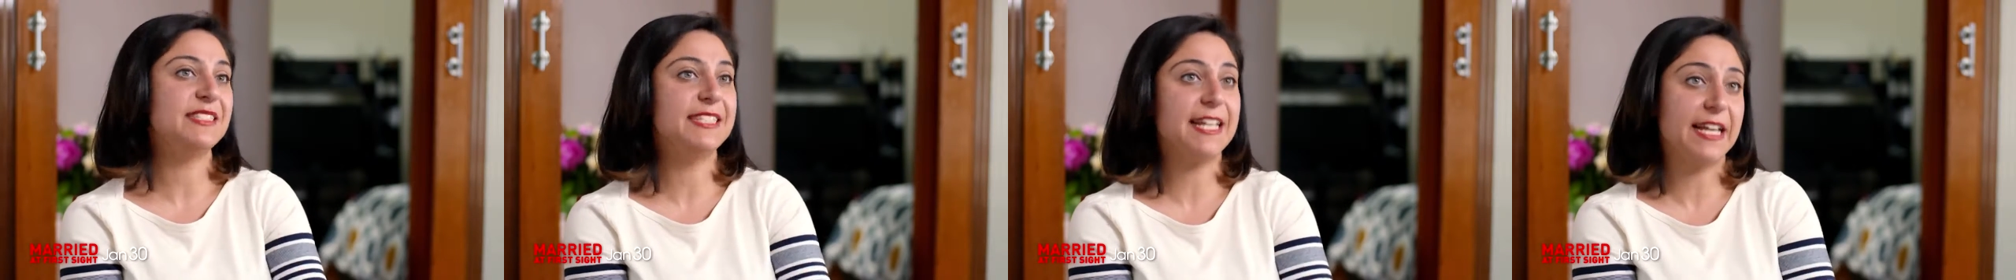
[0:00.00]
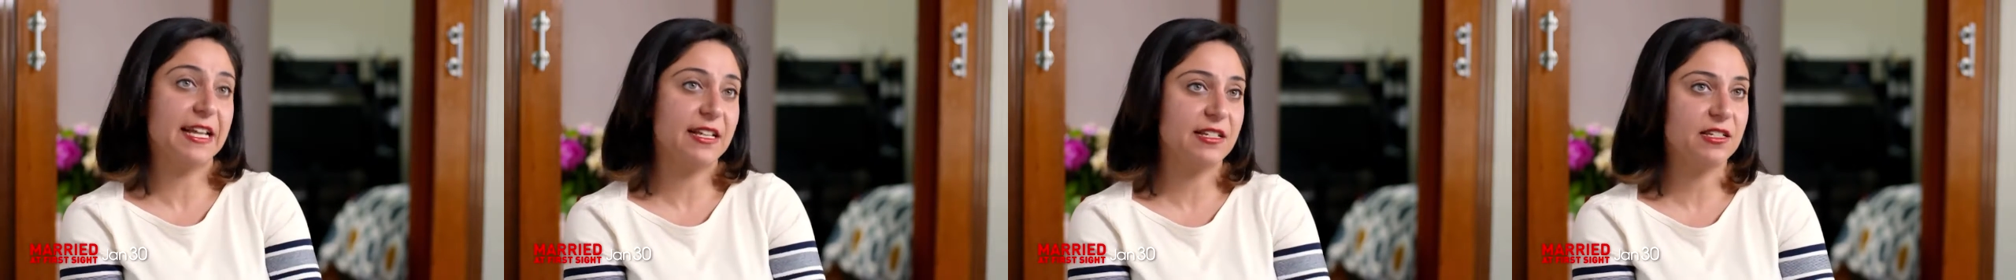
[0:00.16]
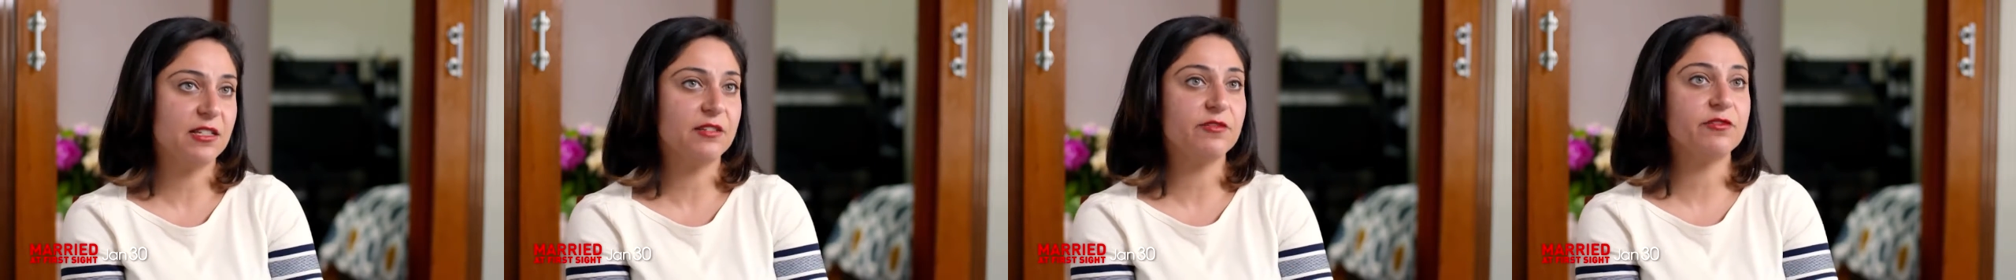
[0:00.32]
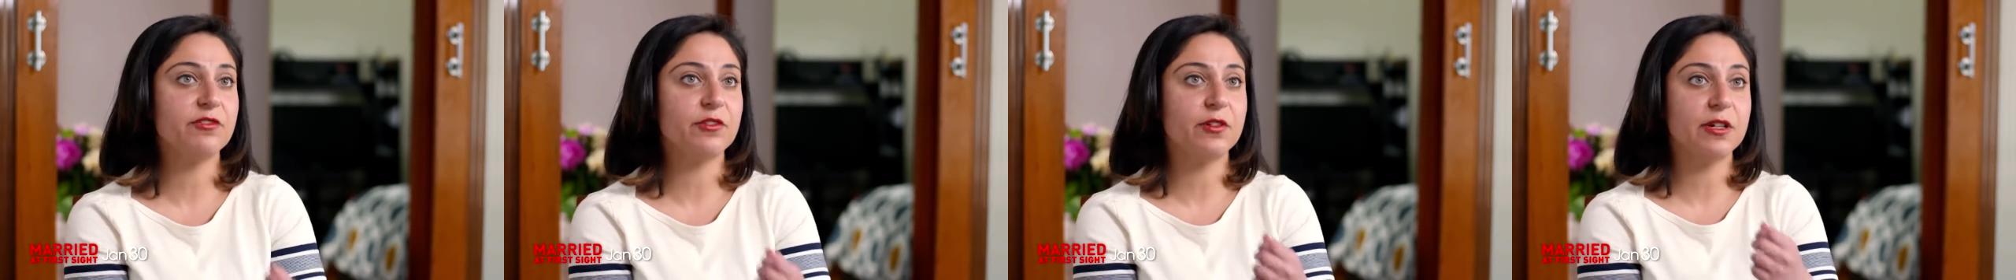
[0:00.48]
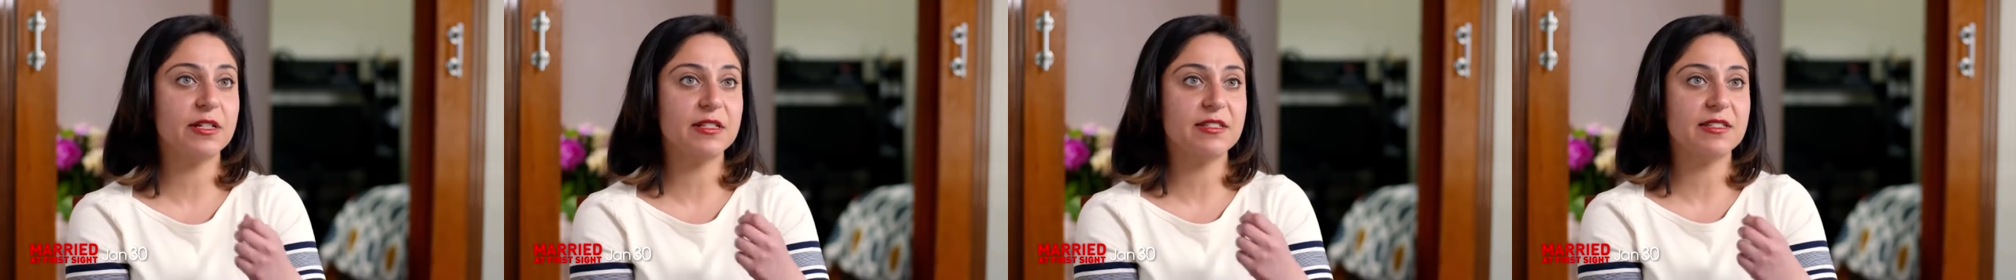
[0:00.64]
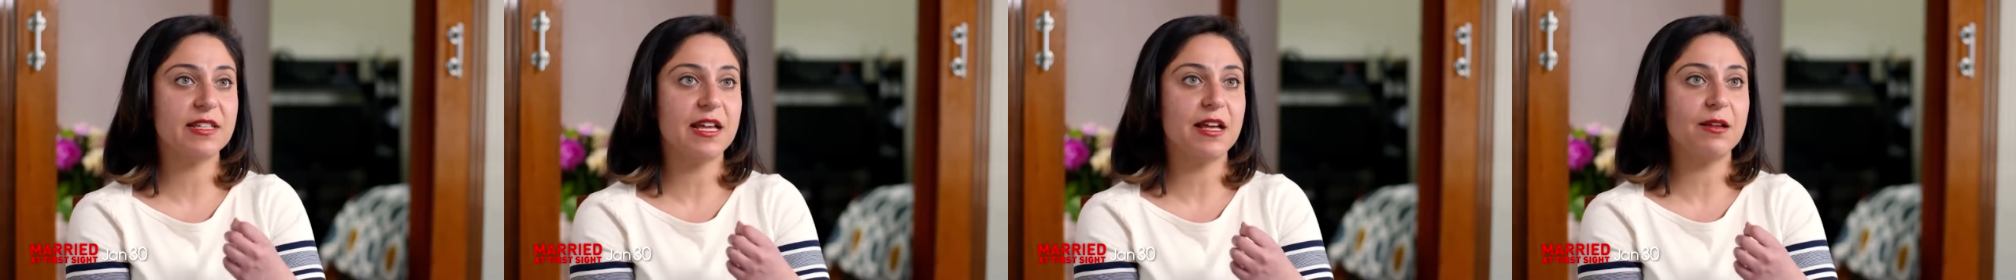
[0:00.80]
dating, for
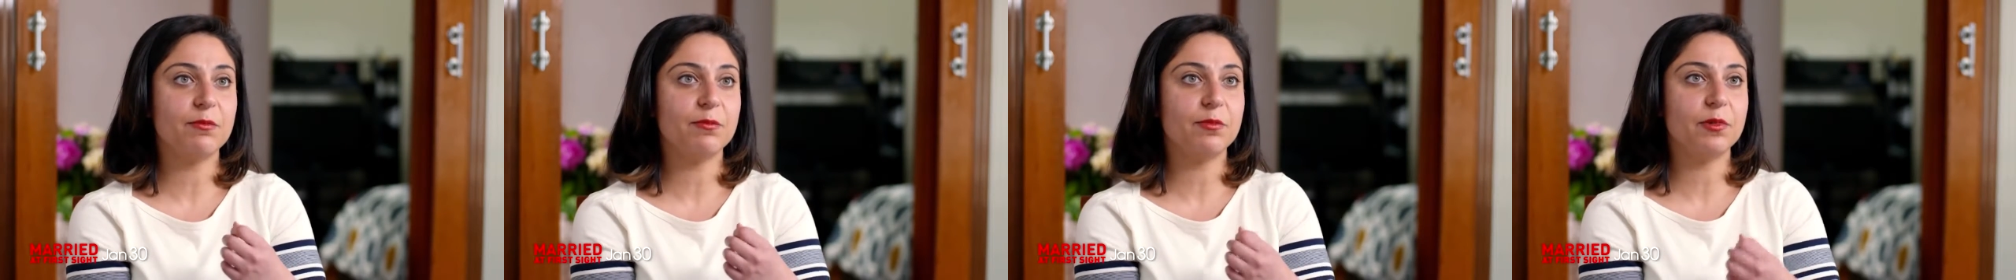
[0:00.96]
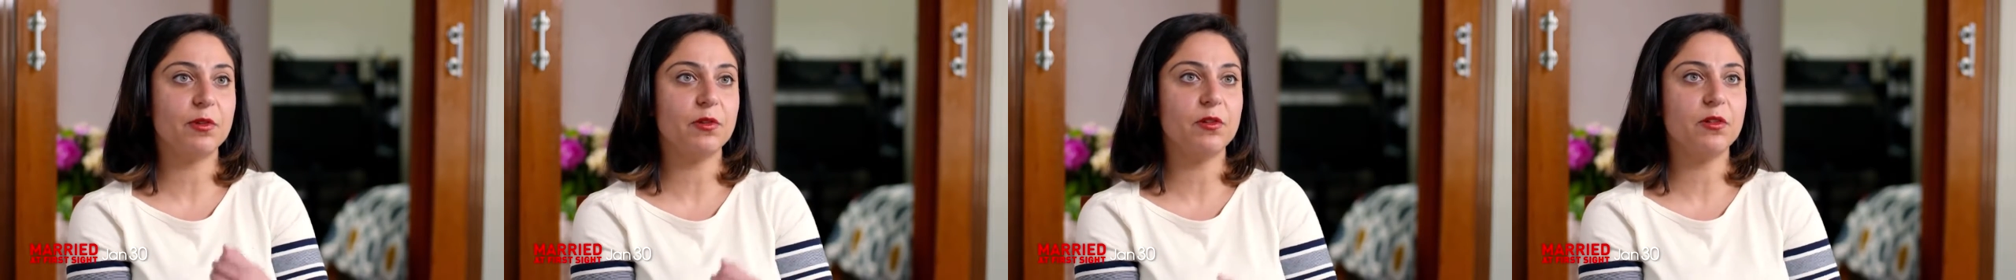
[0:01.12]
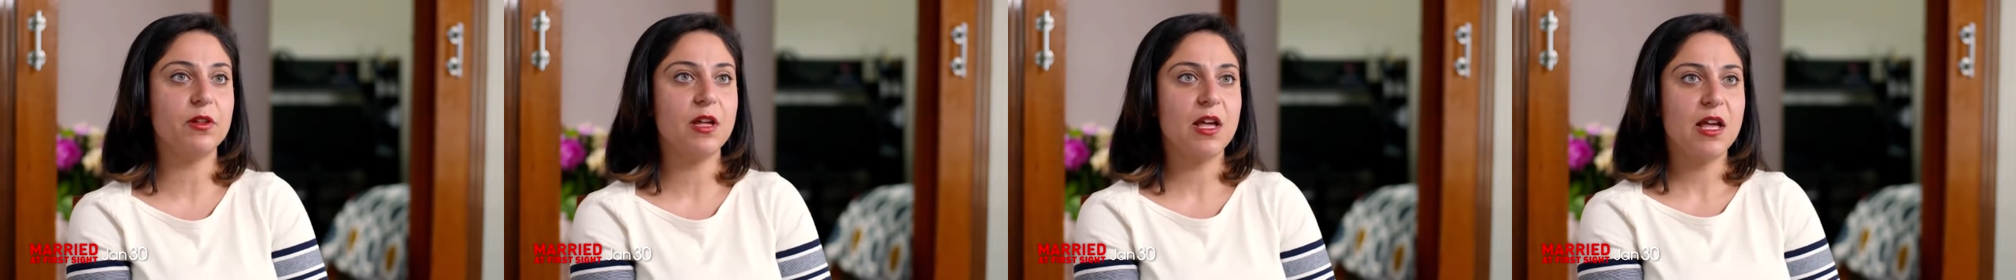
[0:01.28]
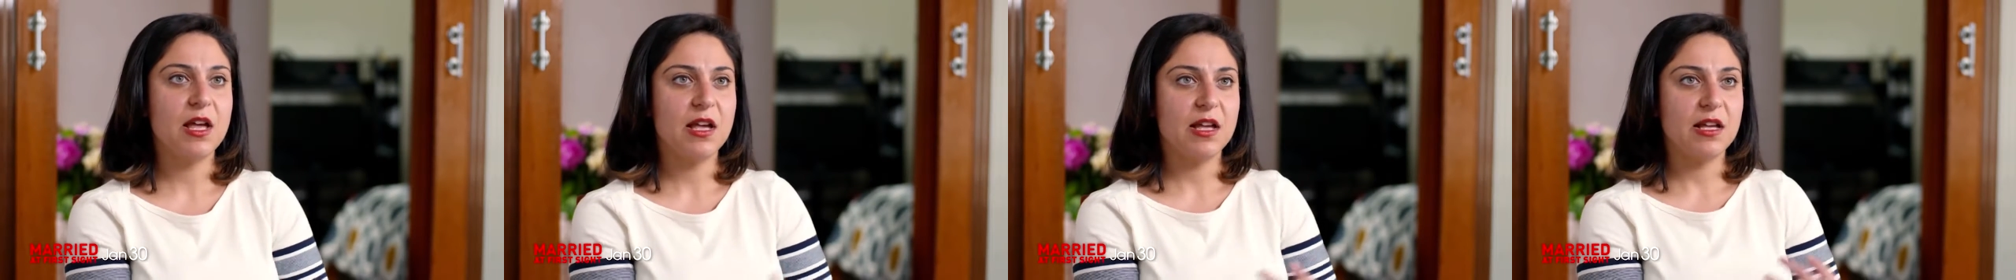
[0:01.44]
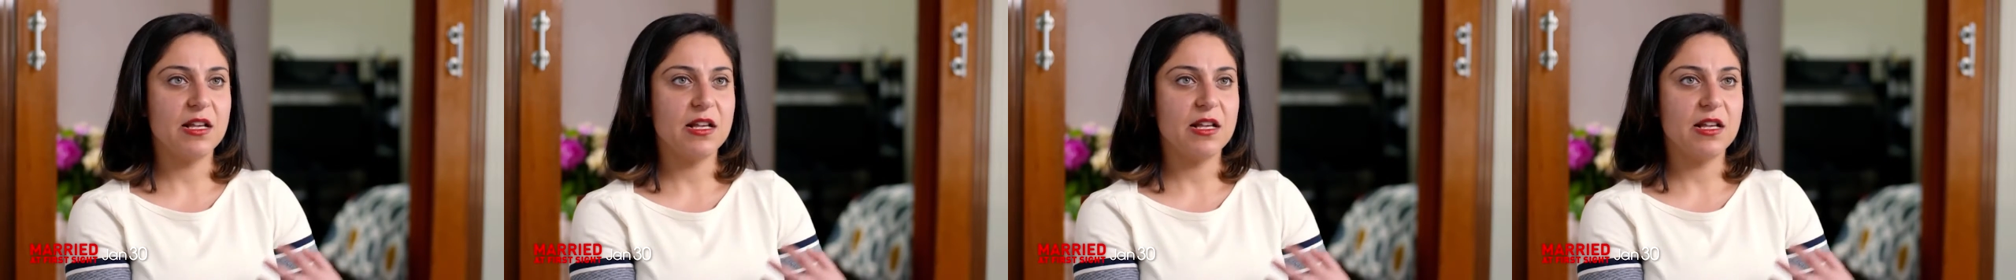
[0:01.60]
example,